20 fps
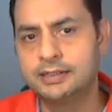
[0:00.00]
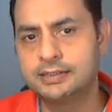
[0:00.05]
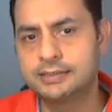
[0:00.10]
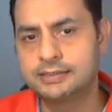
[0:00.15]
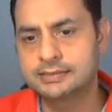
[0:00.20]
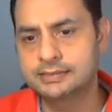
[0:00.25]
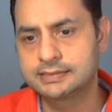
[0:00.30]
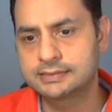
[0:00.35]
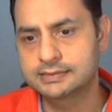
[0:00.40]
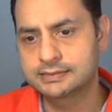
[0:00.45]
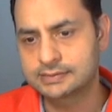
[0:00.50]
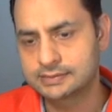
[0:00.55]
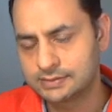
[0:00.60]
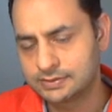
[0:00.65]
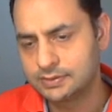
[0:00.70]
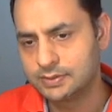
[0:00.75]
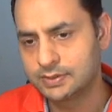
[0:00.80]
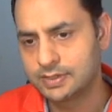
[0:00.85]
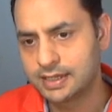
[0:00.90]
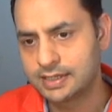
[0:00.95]
so
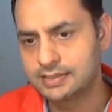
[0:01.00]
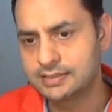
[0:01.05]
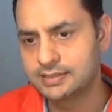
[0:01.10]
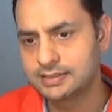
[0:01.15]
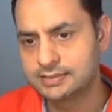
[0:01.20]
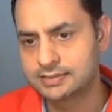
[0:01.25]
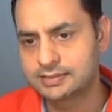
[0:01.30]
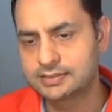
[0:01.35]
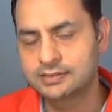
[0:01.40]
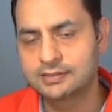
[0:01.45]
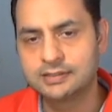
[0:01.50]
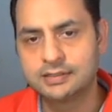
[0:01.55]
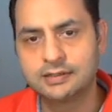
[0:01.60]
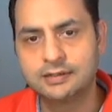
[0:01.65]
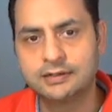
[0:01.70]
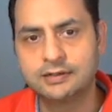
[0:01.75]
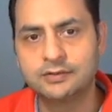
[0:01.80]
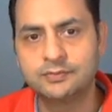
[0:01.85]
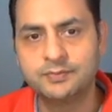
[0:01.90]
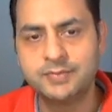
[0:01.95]
you can just
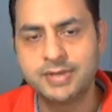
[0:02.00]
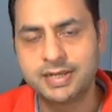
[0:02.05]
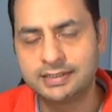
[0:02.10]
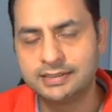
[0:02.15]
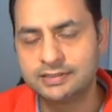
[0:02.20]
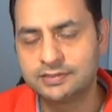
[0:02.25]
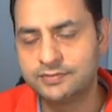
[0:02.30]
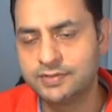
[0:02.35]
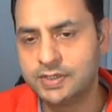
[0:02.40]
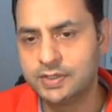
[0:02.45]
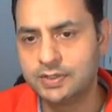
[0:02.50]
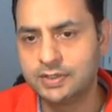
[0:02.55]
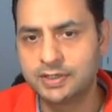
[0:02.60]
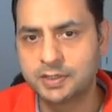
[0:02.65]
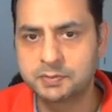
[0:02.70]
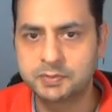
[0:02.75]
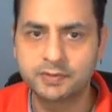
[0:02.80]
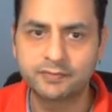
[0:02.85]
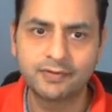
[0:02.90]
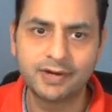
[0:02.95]
make this video a
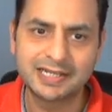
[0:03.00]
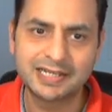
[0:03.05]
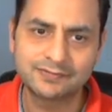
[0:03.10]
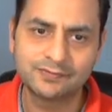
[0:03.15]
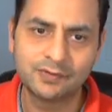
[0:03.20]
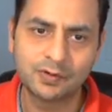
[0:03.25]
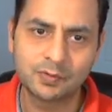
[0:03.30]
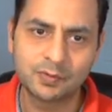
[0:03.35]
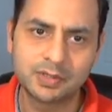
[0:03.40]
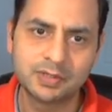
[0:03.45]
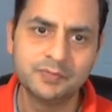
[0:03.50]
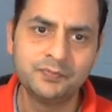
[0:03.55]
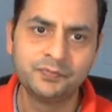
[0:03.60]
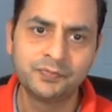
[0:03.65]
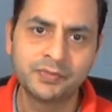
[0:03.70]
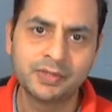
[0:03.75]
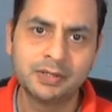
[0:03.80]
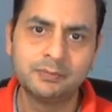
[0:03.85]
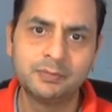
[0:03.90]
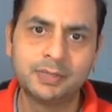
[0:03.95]
little bit fast forward,
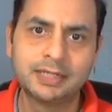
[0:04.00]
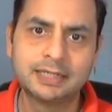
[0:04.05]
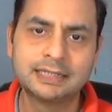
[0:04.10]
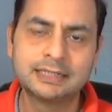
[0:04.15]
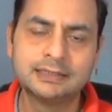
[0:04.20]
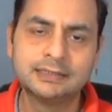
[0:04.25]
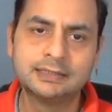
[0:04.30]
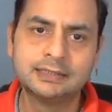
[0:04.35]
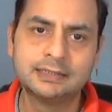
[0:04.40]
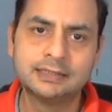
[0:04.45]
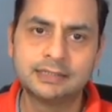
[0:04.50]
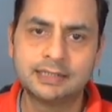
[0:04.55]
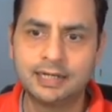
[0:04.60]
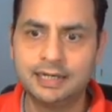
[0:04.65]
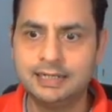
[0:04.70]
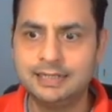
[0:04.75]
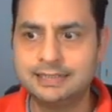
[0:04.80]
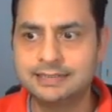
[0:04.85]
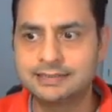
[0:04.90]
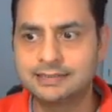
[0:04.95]
but
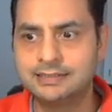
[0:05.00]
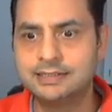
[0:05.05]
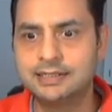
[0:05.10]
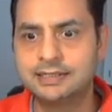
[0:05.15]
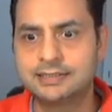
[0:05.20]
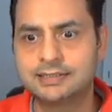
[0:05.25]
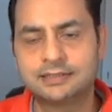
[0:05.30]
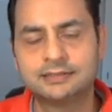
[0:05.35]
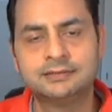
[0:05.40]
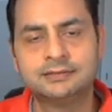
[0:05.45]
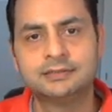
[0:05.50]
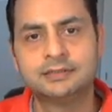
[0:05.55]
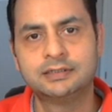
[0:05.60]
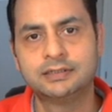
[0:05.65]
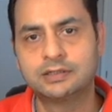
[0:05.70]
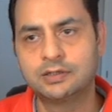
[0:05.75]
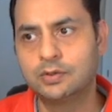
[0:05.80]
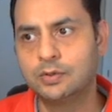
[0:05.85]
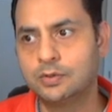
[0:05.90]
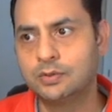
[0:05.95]
I'll suggest
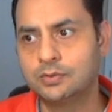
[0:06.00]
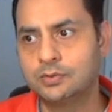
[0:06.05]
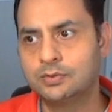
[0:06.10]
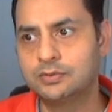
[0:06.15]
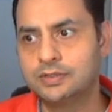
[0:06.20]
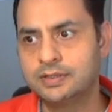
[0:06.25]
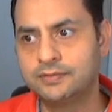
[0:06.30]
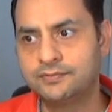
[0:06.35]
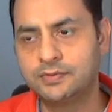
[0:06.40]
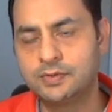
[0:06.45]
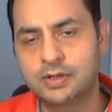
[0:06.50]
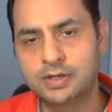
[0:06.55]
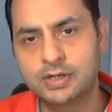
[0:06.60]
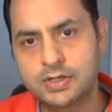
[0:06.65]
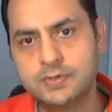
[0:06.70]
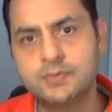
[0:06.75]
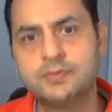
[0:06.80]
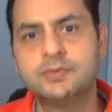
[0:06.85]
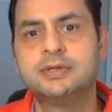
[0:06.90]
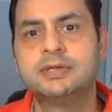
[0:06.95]
go, if you are
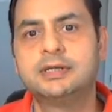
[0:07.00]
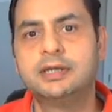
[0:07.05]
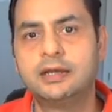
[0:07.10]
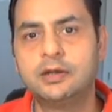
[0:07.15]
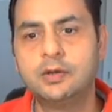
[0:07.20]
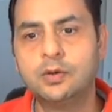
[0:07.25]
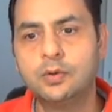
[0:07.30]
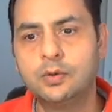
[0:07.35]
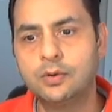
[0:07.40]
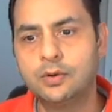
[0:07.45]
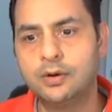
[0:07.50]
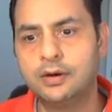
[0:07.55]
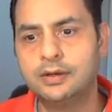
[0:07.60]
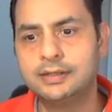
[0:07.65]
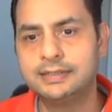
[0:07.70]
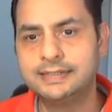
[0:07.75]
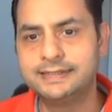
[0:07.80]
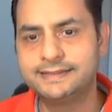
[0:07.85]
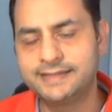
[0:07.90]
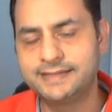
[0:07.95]
new, go
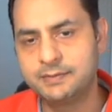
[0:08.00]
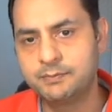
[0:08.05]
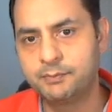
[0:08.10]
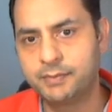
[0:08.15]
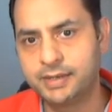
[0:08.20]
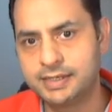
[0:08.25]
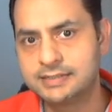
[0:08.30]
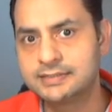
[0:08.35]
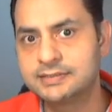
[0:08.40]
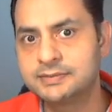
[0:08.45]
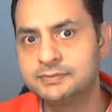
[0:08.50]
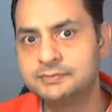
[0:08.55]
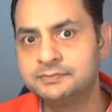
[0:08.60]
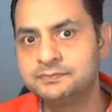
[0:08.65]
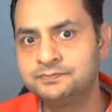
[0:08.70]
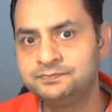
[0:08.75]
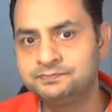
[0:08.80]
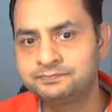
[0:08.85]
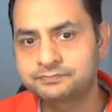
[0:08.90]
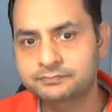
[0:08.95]
on the same pace.
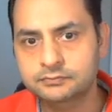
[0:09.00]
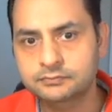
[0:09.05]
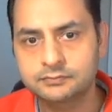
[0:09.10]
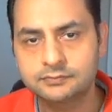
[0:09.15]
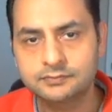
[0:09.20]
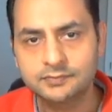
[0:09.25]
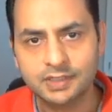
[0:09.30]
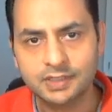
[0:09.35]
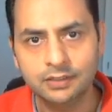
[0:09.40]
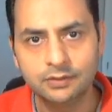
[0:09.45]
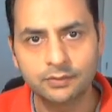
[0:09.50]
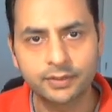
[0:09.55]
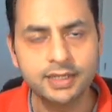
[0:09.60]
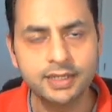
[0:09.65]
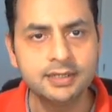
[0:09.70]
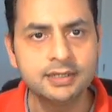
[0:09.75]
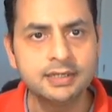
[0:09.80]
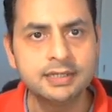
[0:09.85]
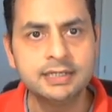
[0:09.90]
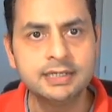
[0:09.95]
Okay,
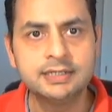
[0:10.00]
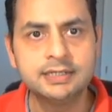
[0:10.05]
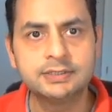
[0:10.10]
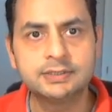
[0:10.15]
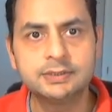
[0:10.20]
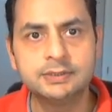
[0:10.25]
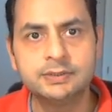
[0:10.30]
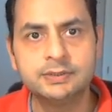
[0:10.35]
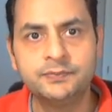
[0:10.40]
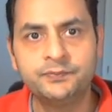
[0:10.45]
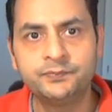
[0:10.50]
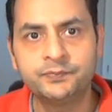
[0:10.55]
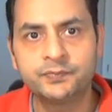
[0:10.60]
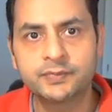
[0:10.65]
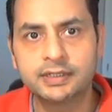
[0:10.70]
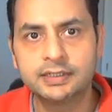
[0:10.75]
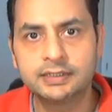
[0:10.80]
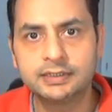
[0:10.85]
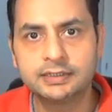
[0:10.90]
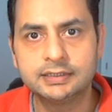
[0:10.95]
so
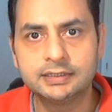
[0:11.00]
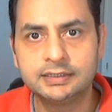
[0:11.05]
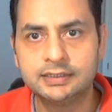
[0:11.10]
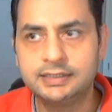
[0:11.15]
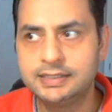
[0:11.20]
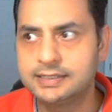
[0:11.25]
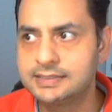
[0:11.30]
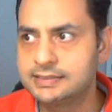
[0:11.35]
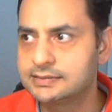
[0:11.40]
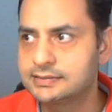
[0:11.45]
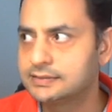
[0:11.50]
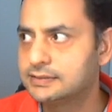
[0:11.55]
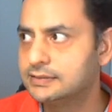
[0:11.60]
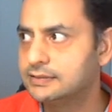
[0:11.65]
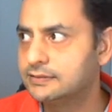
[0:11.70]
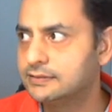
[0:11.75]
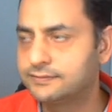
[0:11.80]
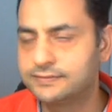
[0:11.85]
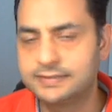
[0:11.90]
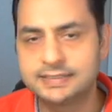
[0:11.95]
let's
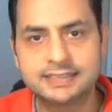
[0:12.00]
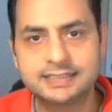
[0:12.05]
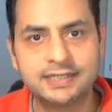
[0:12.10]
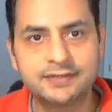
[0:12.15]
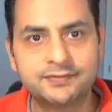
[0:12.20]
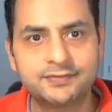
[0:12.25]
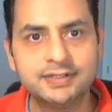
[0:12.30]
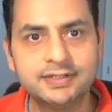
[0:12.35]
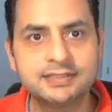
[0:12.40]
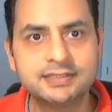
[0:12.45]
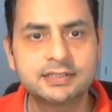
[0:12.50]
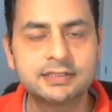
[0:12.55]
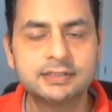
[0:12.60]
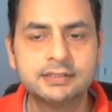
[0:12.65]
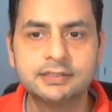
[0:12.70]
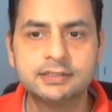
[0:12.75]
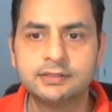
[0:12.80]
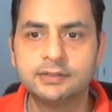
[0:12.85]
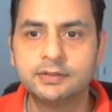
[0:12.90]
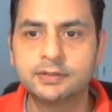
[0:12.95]
first thing first.
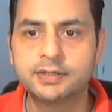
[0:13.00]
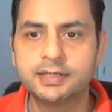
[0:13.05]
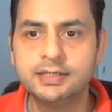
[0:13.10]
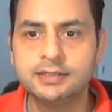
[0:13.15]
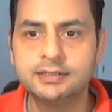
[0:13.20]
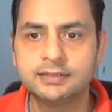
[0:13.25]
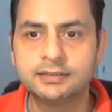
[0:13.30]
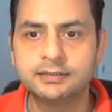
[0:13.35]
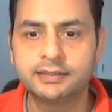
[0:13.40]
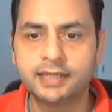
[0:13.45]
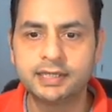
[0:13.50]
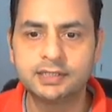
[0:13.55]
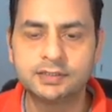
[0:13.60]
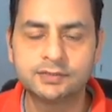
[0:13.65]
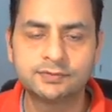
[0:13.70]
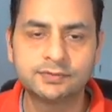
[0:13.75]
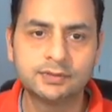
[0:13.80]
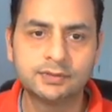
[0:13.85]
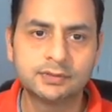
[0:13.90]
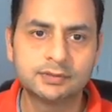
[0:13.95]
Okay, thanks
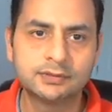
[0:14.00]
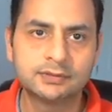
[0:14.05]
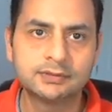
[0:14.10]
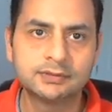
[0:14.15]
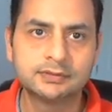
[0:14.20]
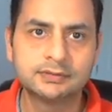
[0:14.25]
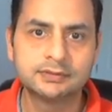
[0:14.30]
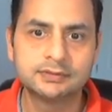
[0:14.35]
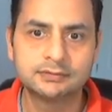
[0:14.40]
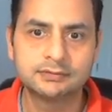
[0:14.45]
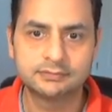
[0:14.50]
for